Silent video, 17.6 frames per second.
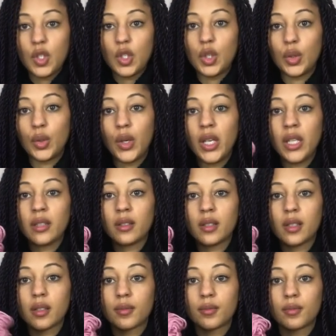
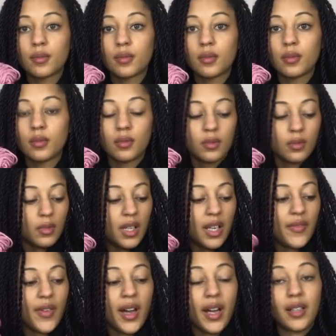joins
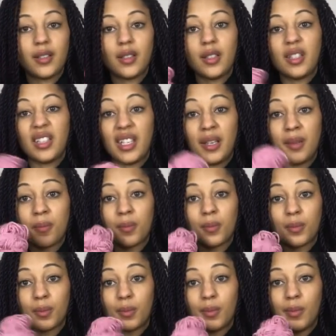if I had to seam
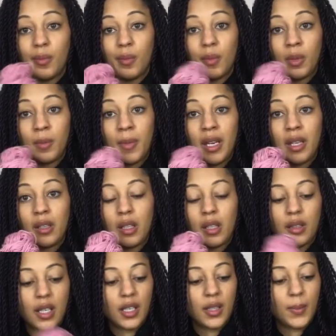were mainly
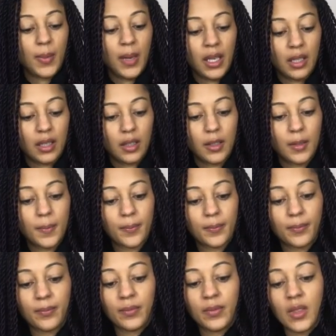in this pink
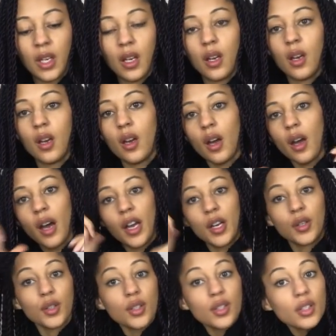
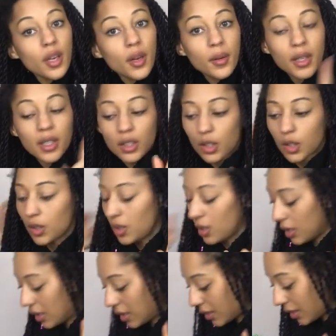I also
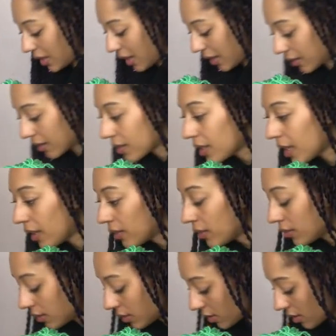included as an
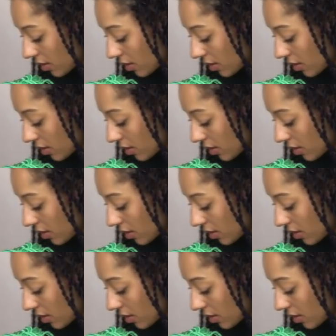accent